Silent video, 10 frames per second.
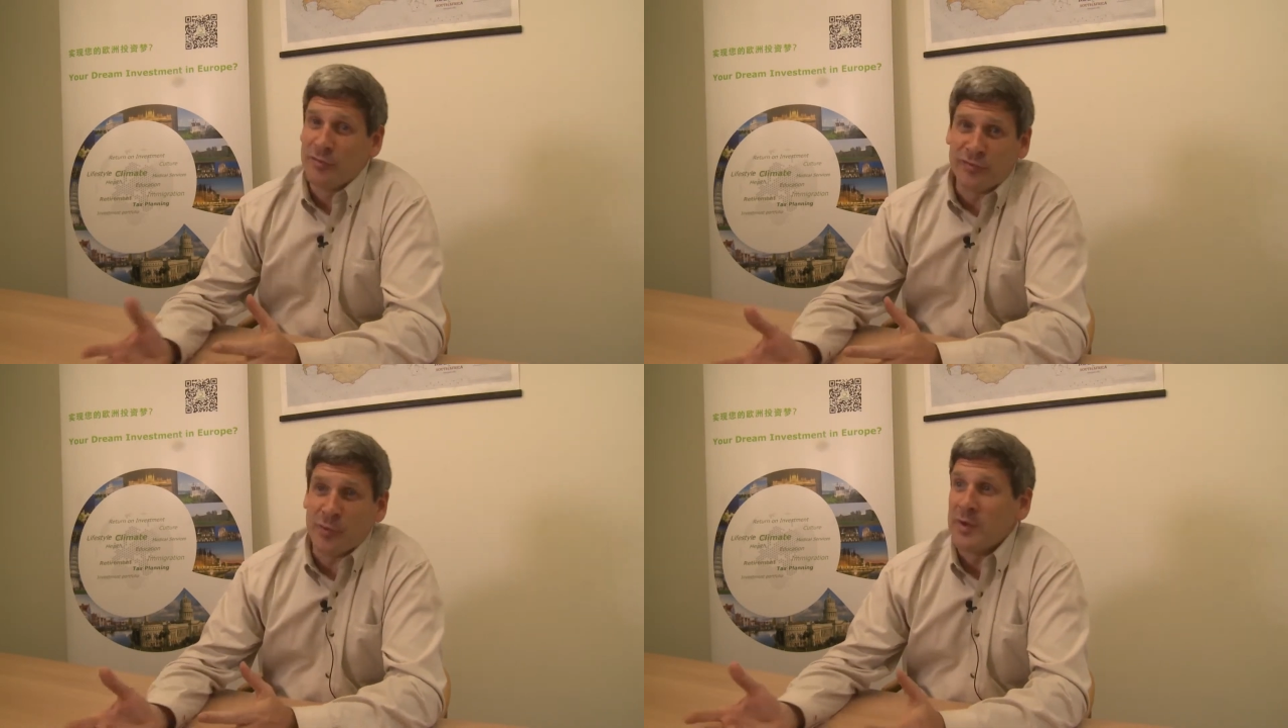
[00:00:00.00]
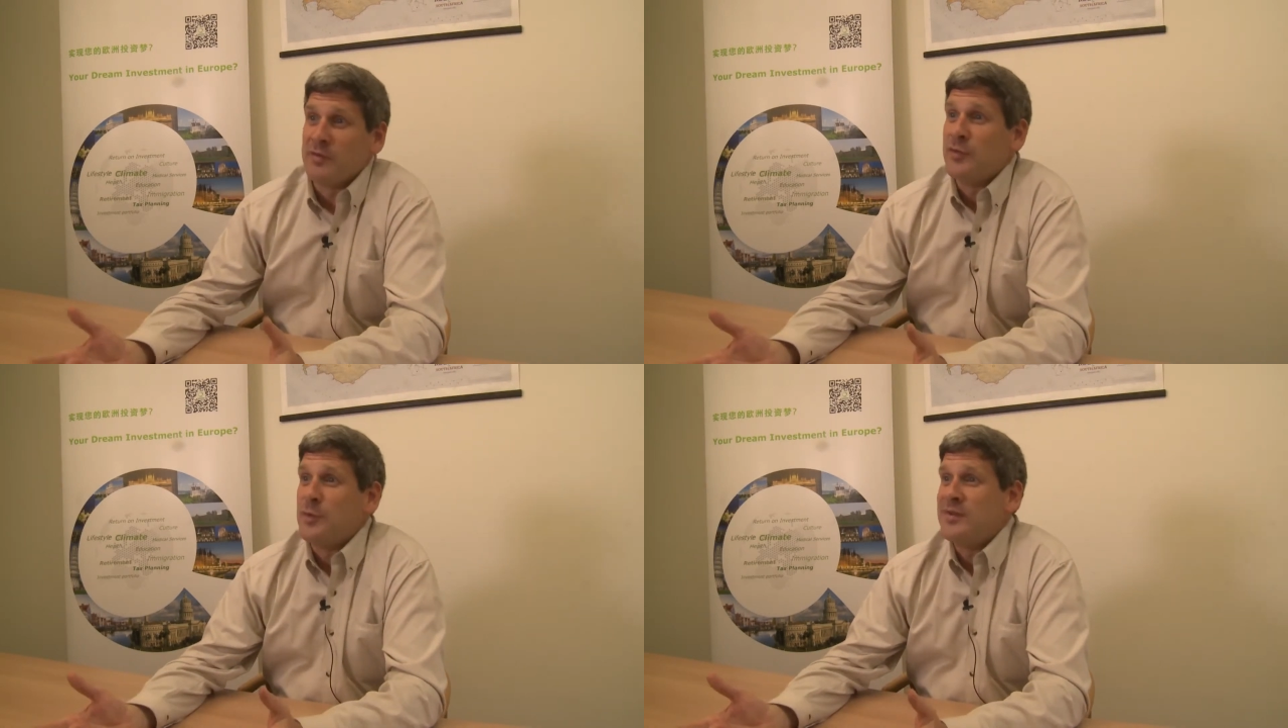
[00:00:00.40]
also one
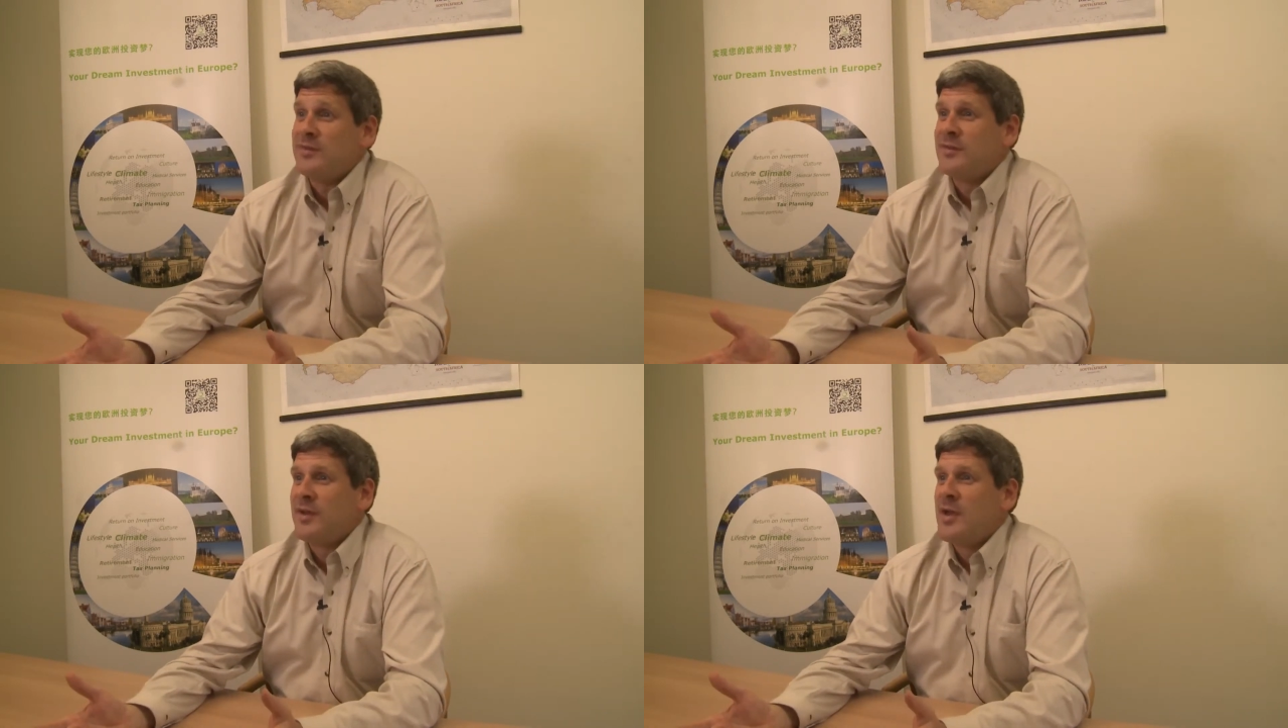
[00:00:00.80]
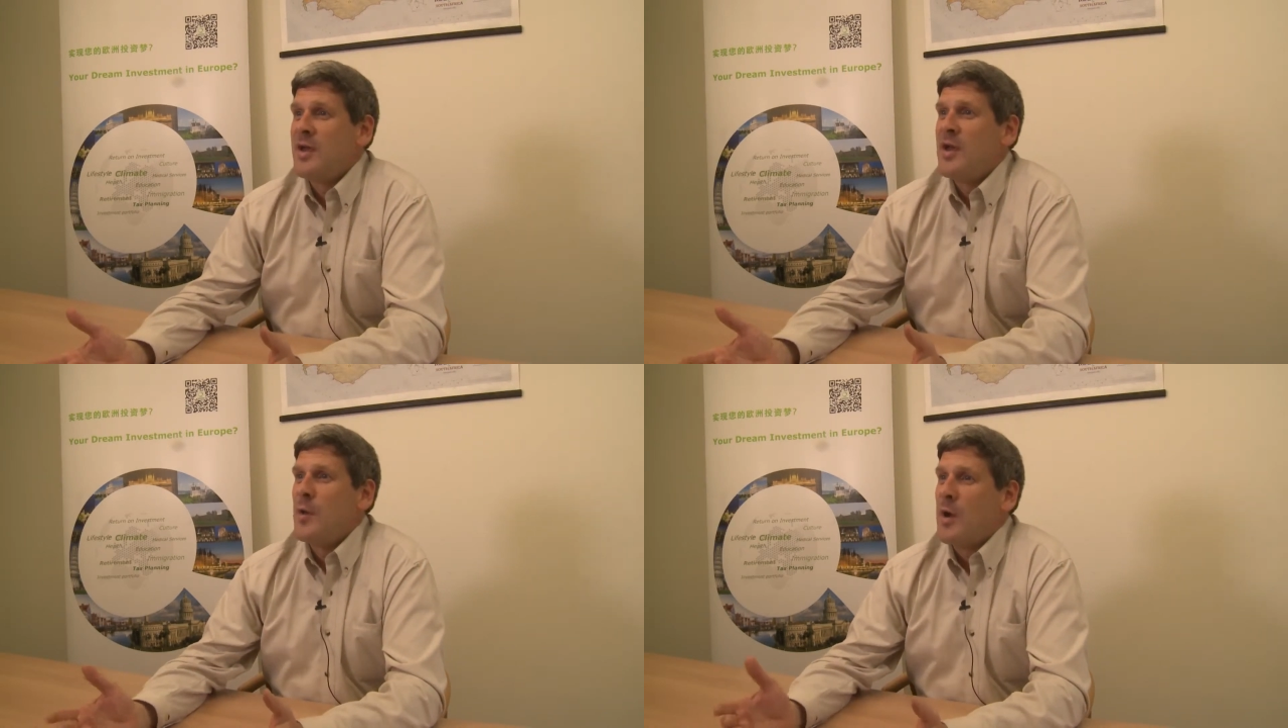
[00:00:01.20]
of the reasons
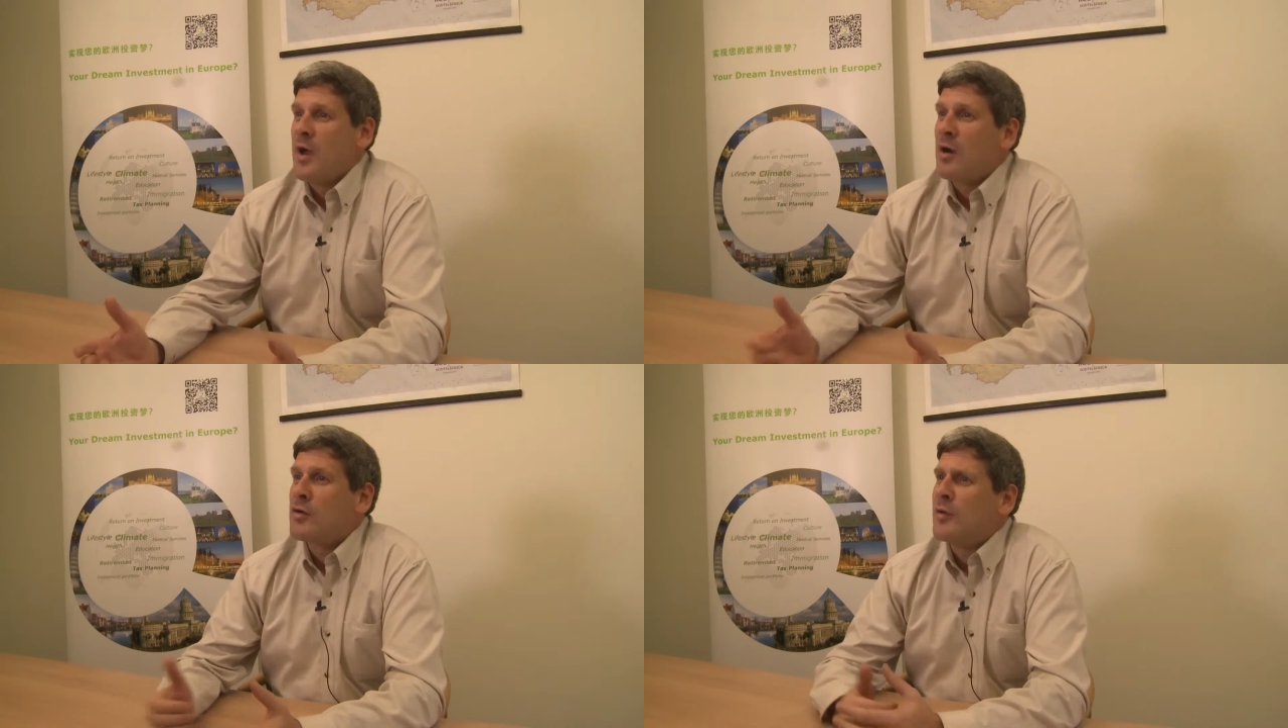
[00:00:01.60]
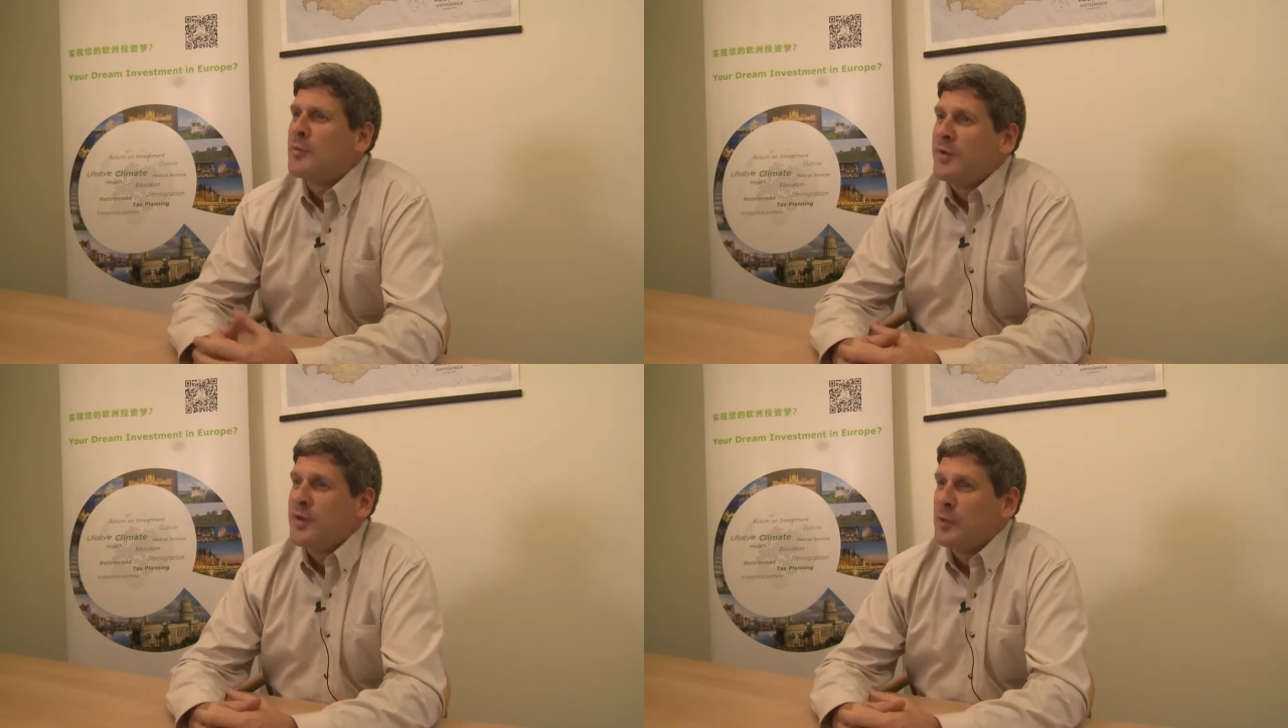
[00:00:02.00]
why our company